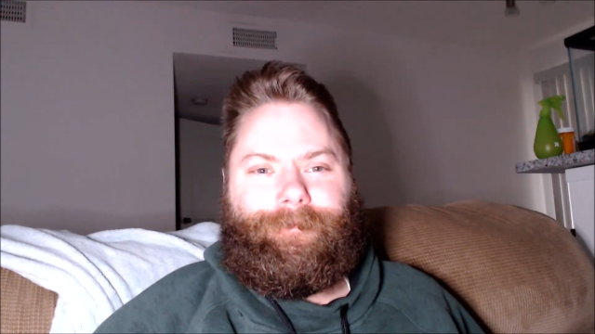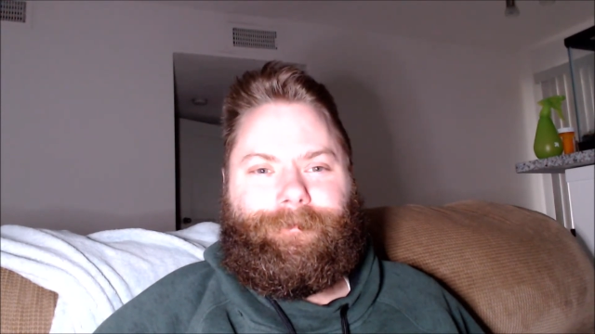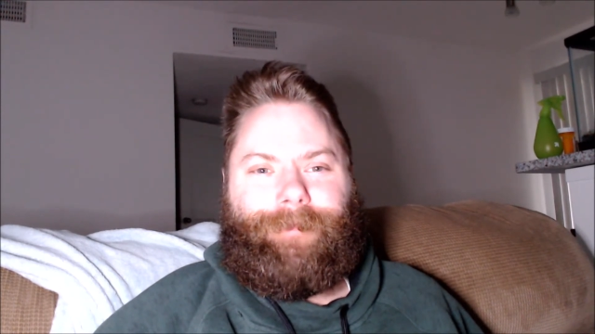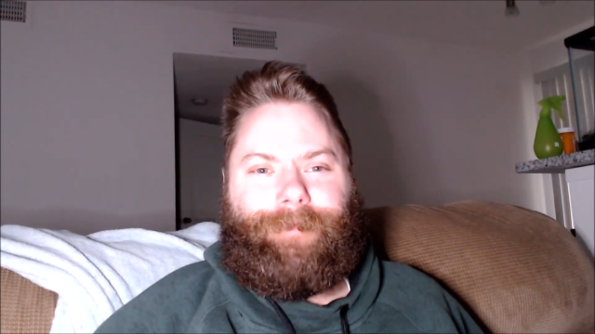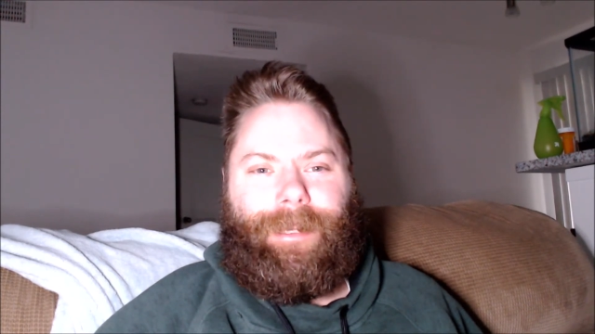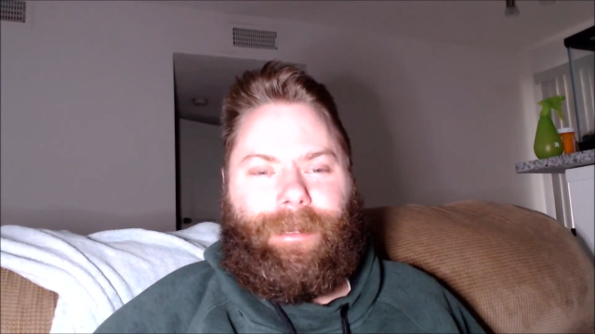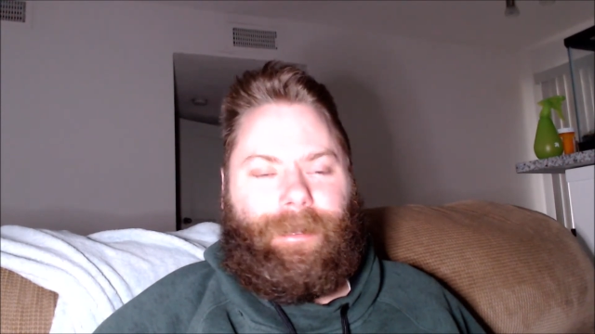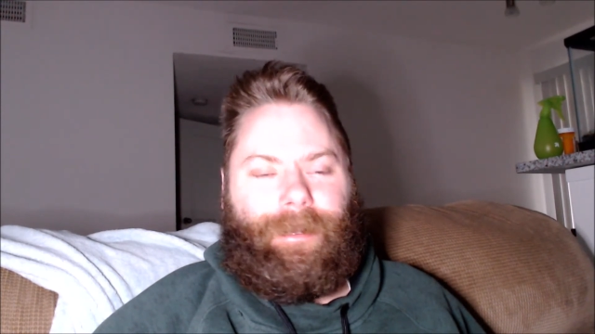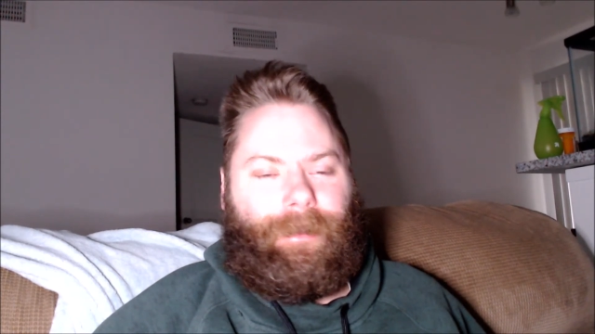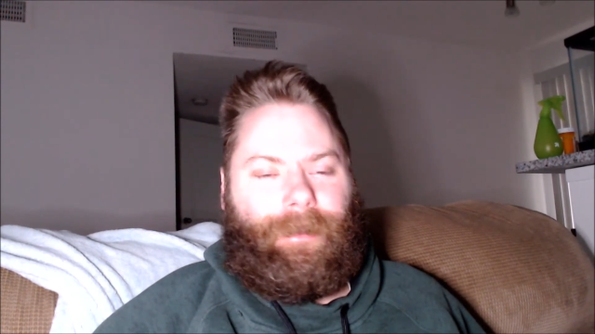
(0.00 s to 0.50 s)

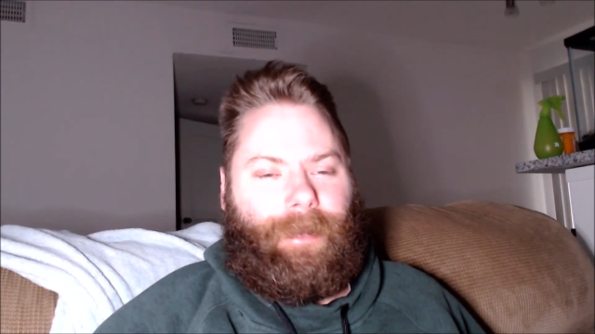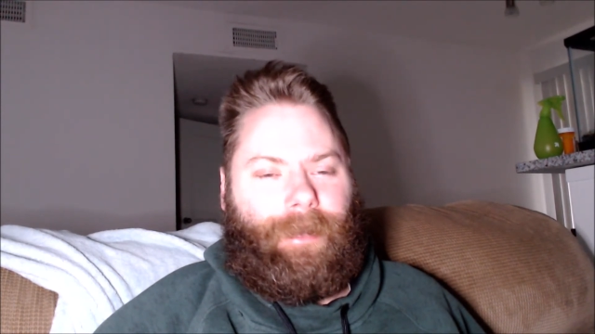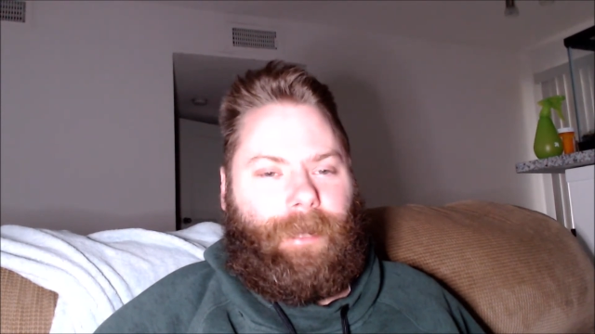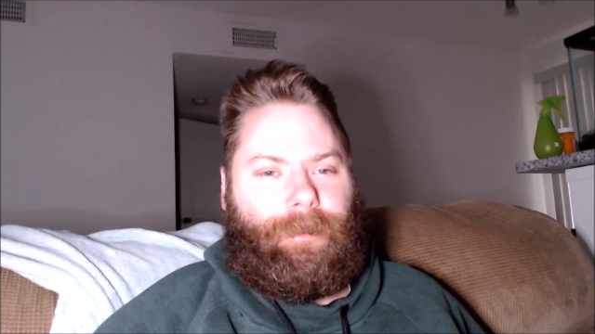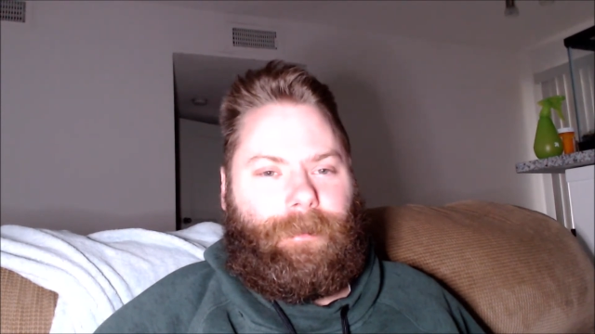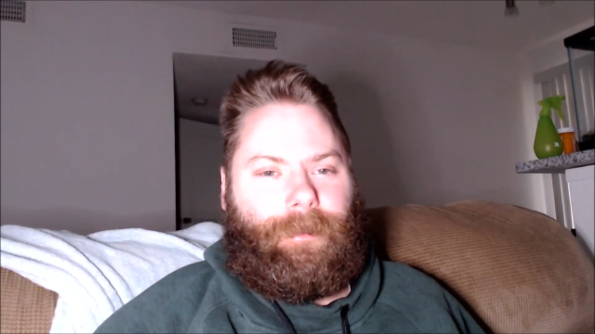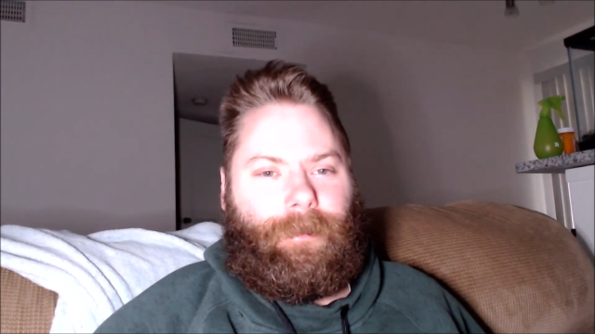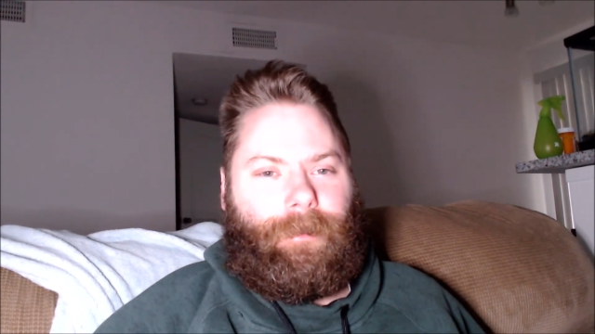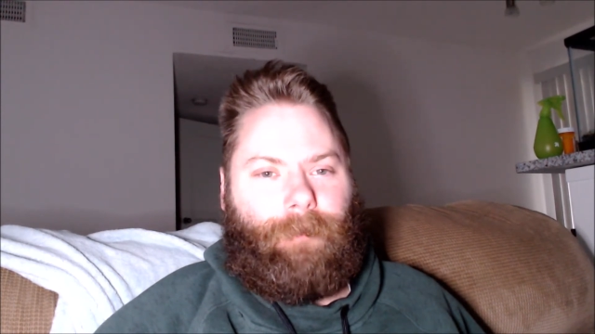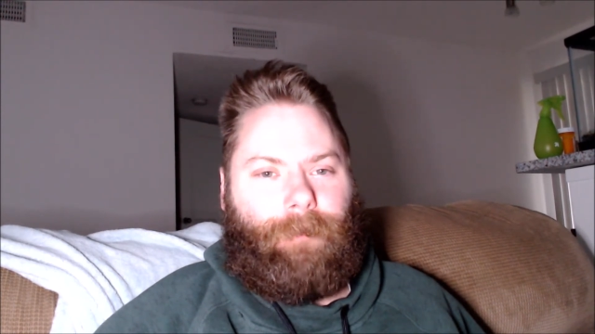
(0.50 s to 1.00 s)
In the case
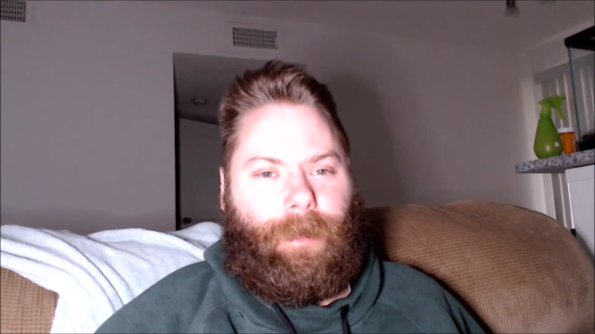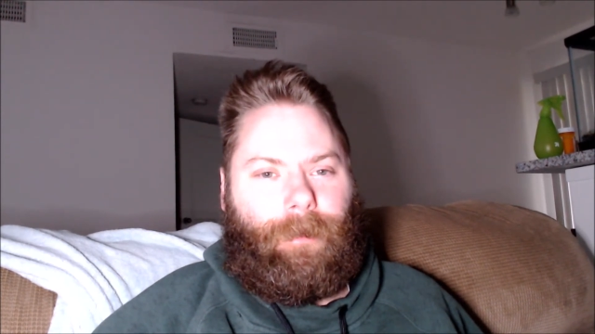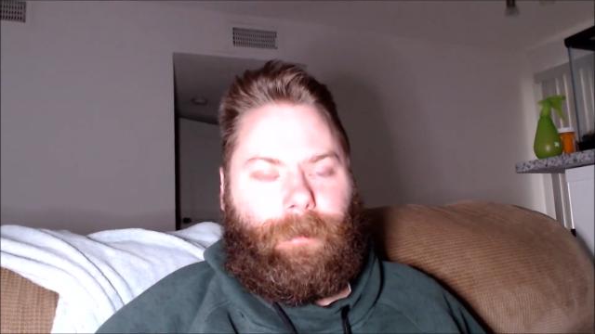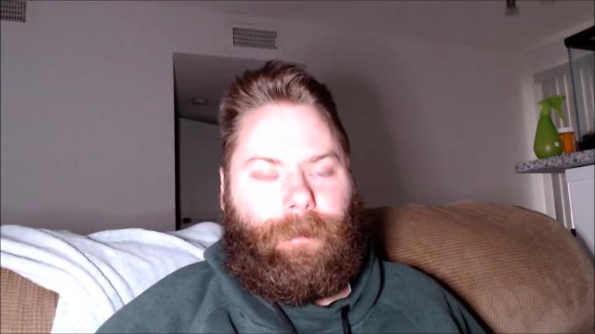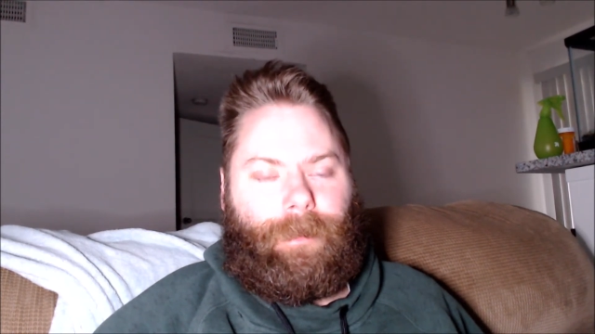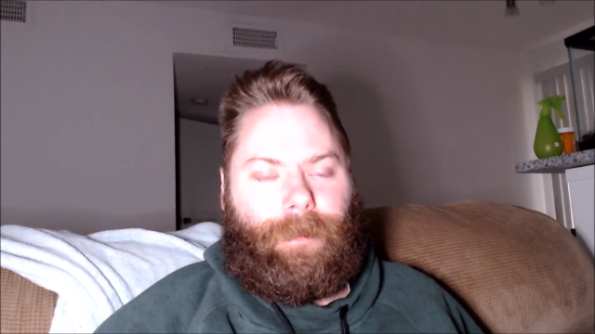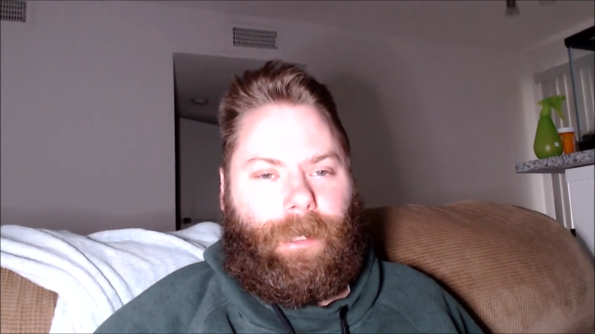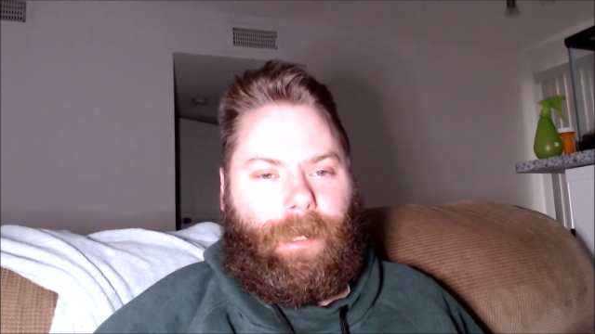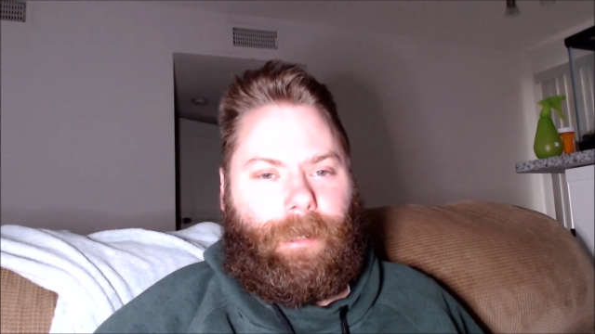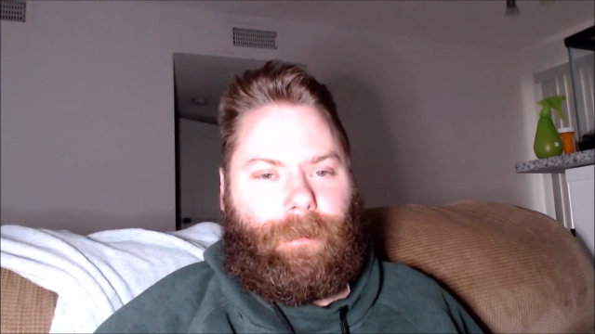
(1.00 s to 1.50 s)
of the mirror
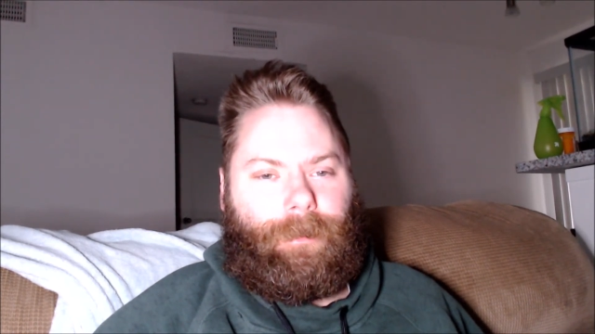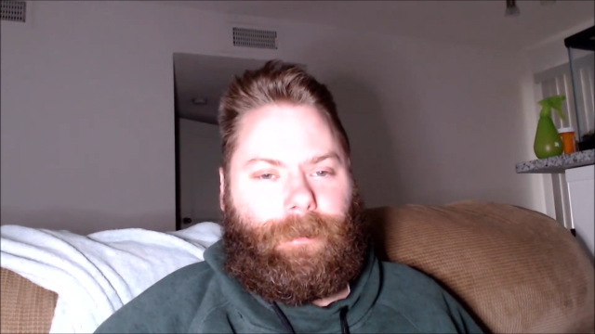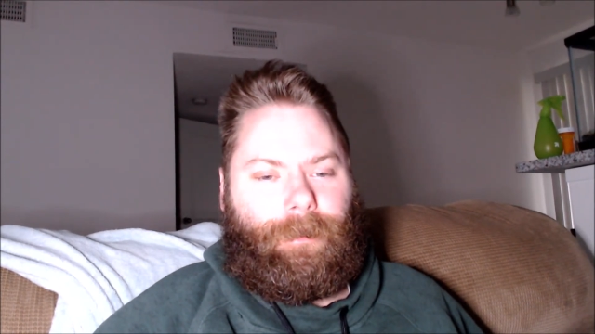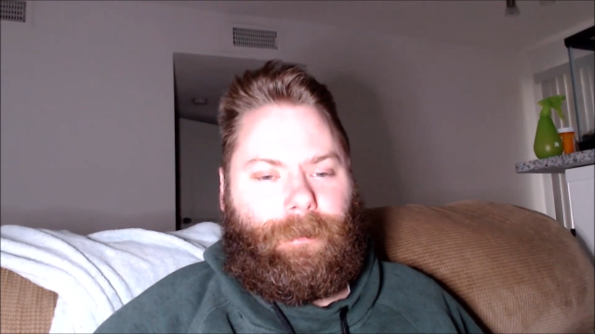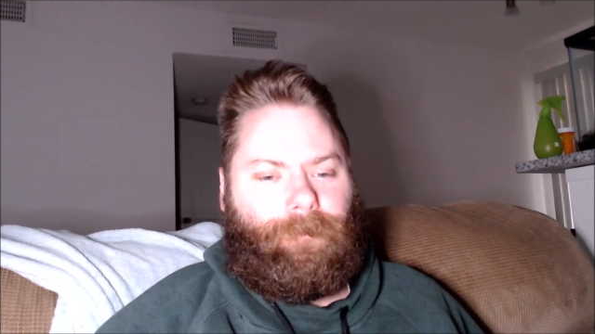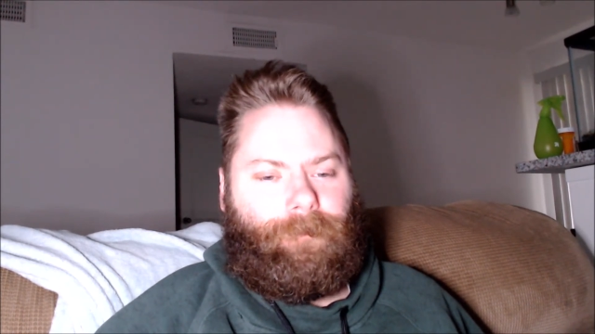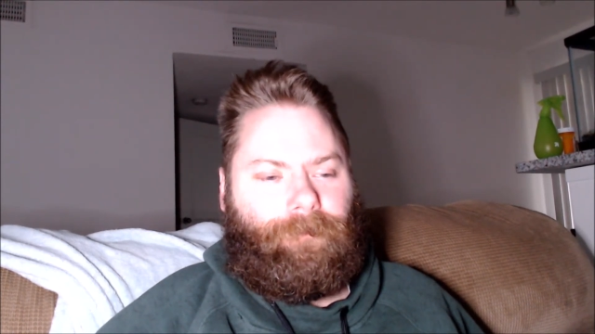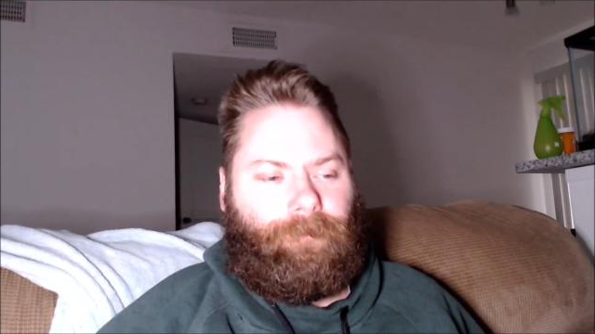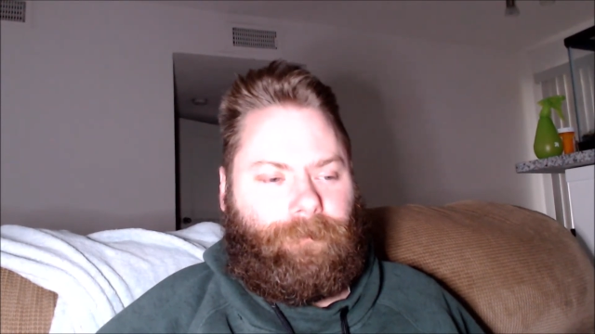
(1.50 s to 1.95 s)
test,